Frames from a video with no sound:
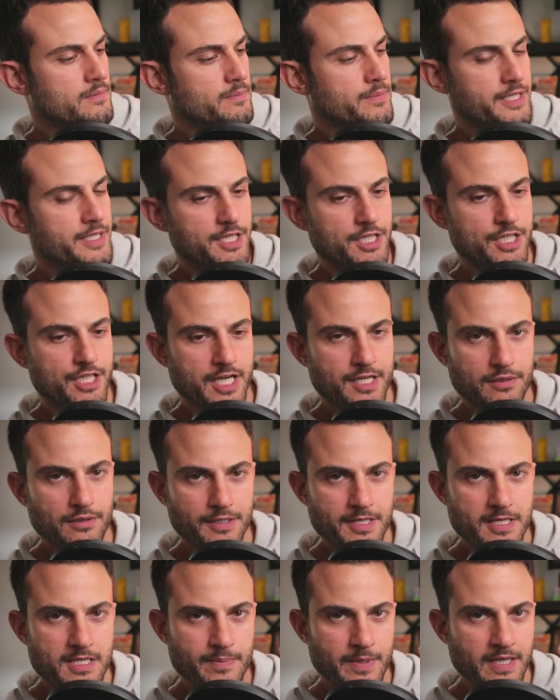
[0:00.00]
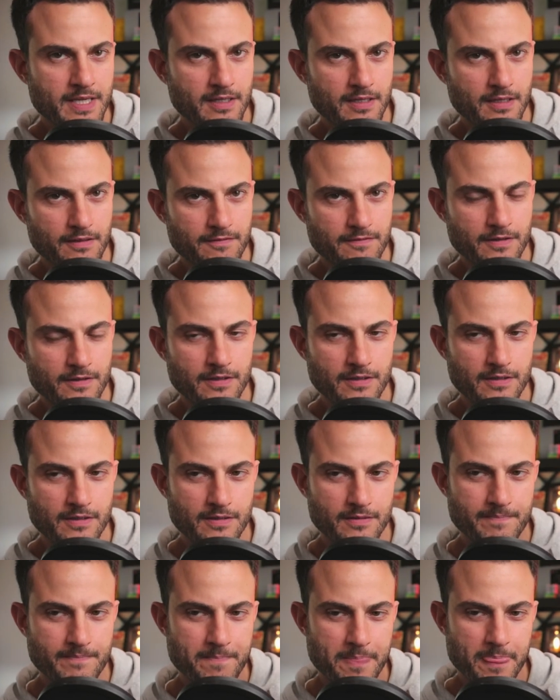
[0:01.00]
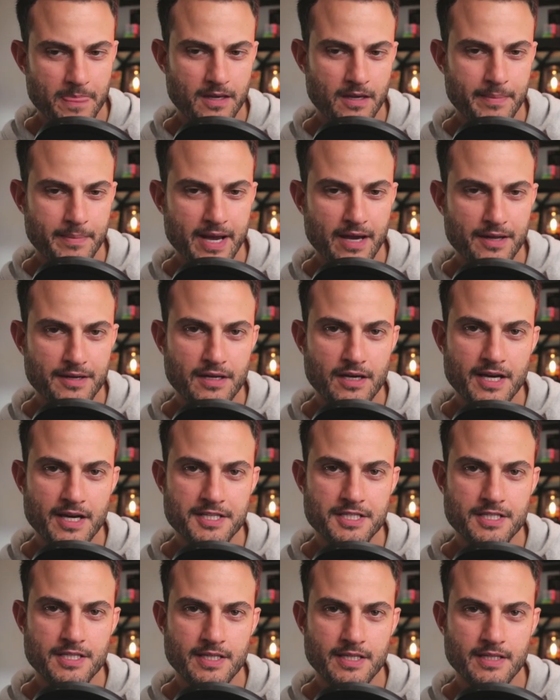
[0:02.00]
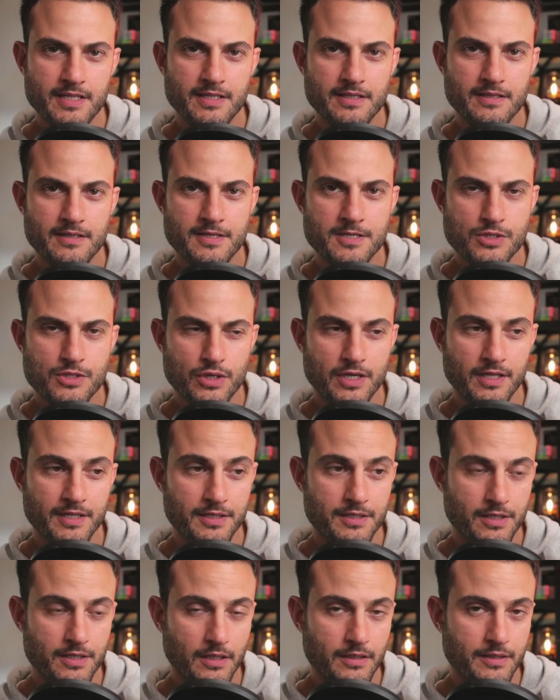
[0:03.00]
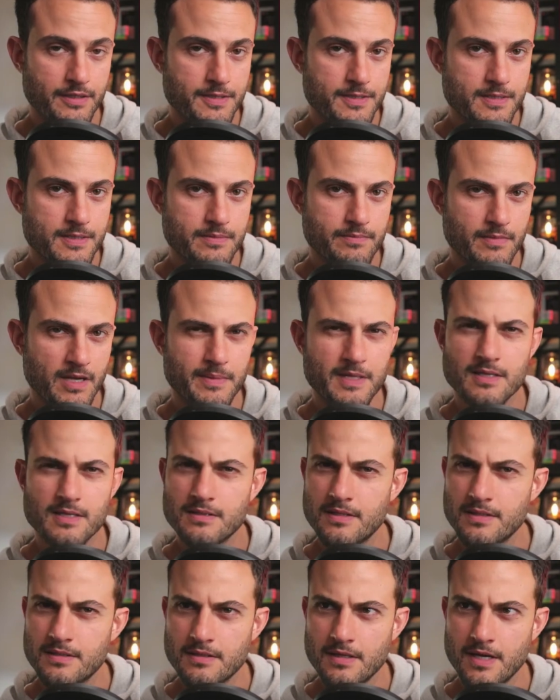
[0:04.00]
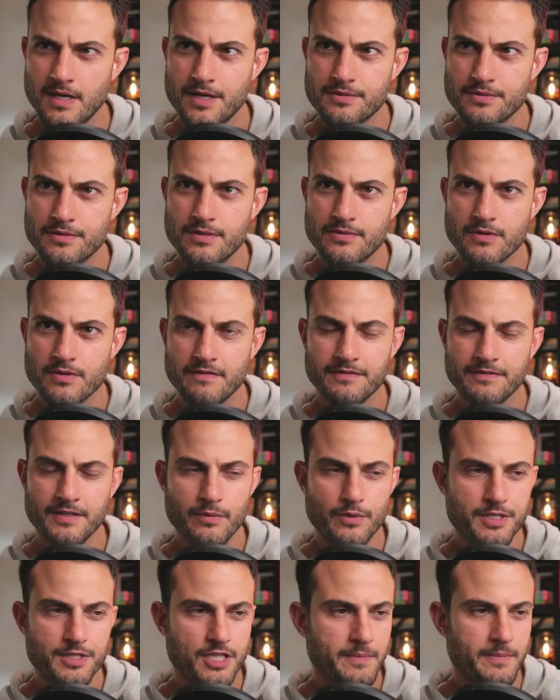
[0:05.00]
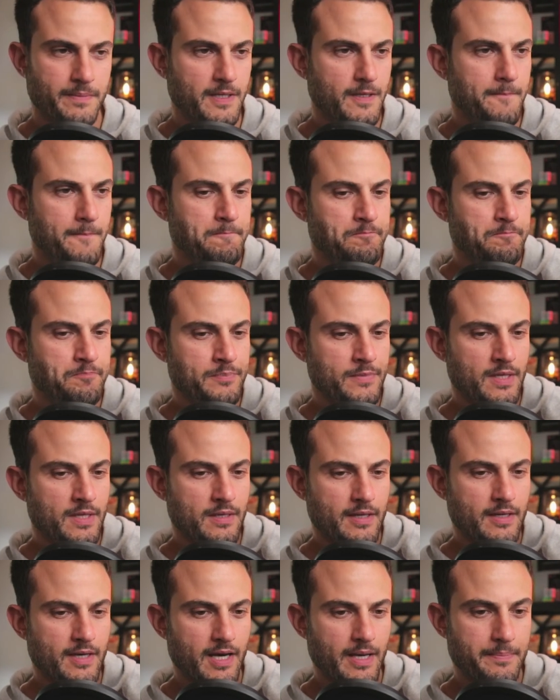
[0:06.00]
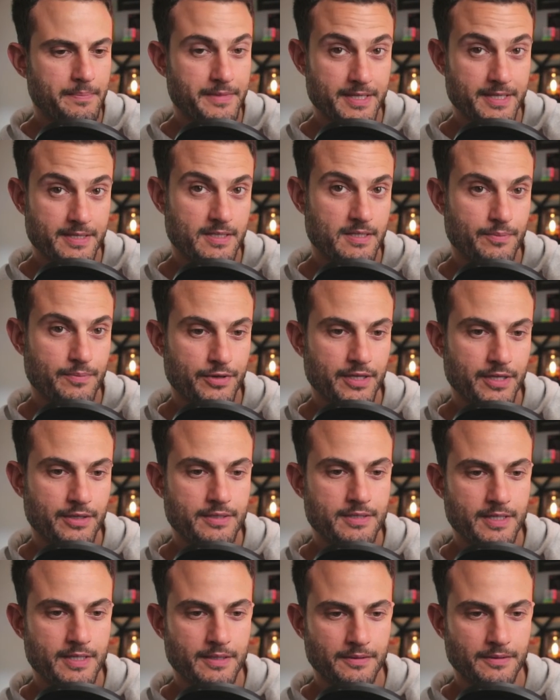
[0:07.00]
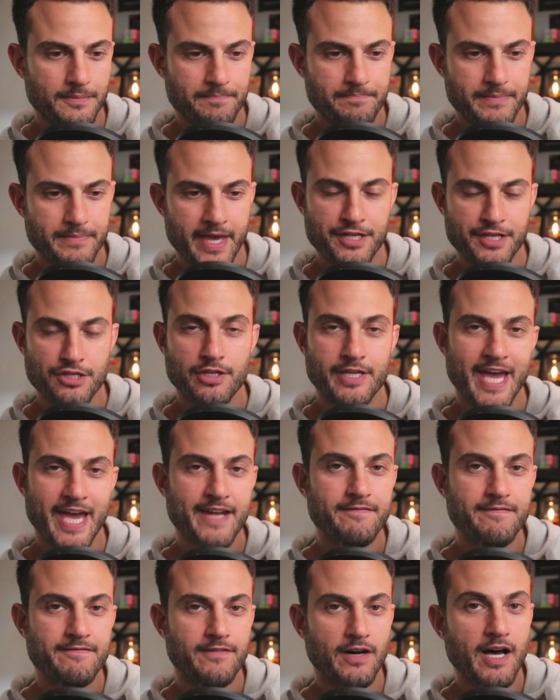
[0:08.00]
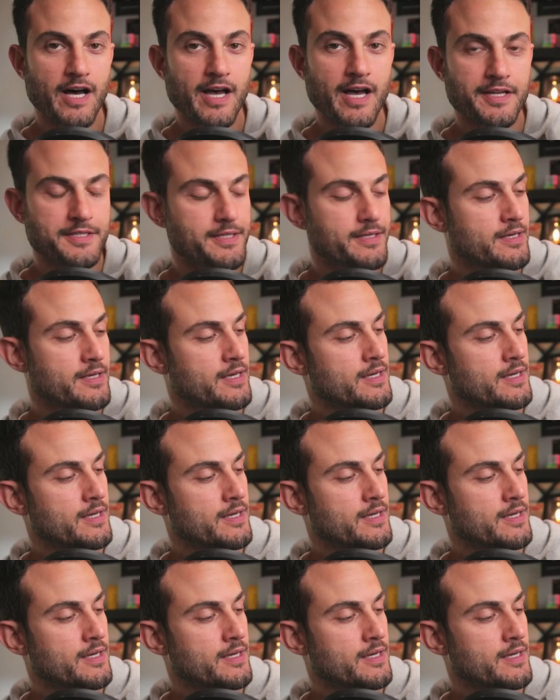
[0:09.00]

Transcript: But generally speaking, for about 90 Australian dollars, maybe 100 roughly with shipping, um, this is a pretty good deal. And you can find